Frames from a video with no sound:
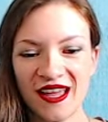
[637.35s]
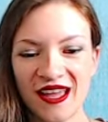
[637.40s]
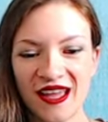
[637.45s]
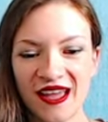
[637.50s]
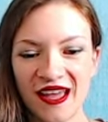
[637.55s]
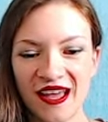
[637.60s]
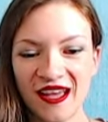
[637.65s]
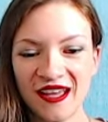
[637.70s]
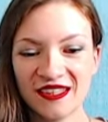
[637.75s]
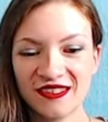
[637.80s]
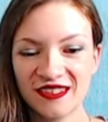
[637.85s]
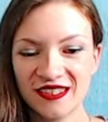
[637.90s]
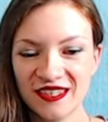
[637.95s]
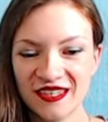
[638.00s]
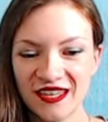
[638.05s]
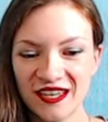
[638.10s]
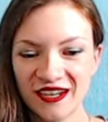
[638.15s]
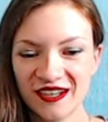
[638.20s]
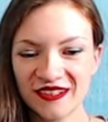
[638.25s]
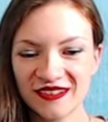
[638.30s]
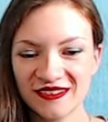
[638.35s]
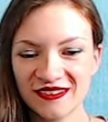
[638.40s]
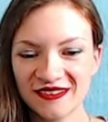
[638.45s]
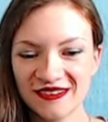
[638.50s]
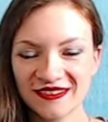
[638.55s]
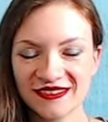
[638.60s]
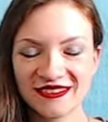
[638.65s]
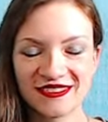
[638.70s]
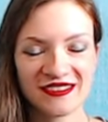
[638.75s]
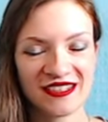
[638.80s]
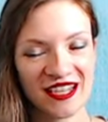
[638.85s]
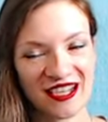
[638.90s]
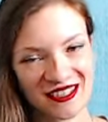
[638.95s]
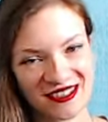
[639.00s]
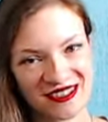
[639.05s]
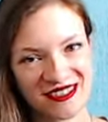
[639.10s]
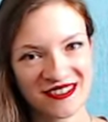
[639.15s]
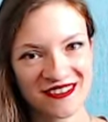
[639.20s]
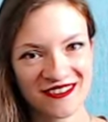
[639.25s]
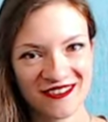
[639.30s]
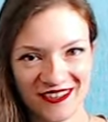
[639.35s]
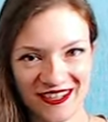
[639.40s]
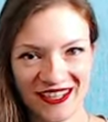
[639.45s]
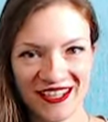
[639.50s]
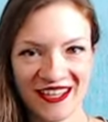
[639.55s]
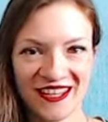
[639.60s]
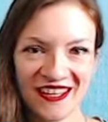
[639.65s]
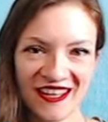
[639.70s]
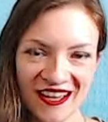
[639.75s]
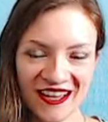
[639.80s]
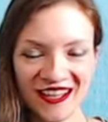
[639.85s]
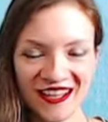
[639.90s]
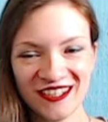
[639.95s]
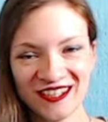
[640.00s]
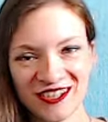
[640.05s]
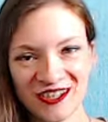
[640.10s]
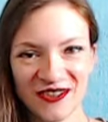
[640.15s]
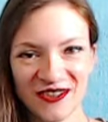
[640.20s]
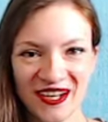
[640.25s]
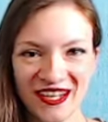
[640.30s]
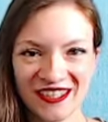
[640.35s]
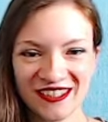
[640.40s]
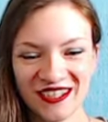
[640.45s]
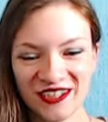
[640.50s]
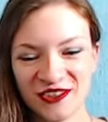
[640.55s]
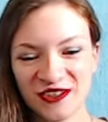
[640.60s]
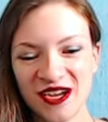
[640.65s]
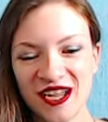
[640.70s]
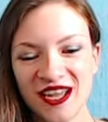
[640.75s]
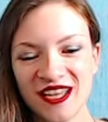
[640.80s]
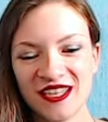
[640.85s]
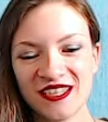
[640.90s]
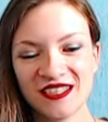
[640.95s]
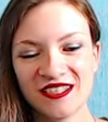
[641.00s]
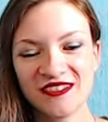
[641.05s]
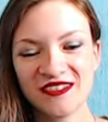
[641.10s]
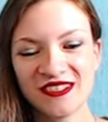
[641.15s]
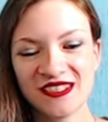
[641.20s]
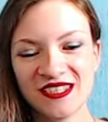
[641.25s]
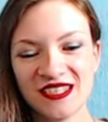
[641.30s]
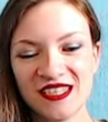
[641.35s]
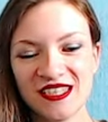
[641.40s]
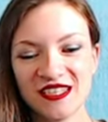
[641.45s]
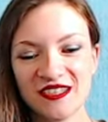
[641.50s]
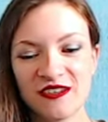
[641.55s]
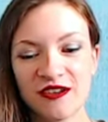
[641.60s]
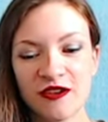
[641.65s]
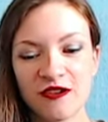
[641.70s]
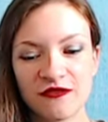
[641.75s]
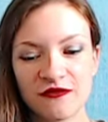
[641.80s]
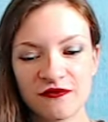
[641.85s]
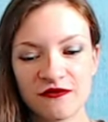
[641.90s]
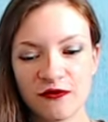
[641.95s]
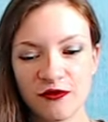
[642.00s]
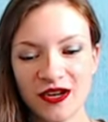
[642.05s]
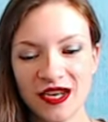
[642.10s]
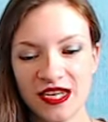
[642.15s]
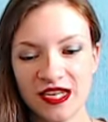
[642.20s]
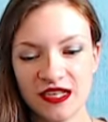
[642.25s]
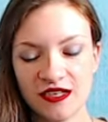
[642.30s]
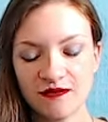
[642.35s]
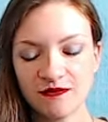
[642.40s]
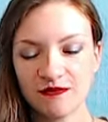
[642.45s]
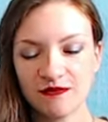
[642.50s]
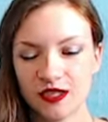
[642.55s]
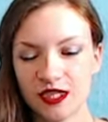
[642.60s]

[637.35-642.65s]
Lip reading: And here, that's tricky, I know. You see three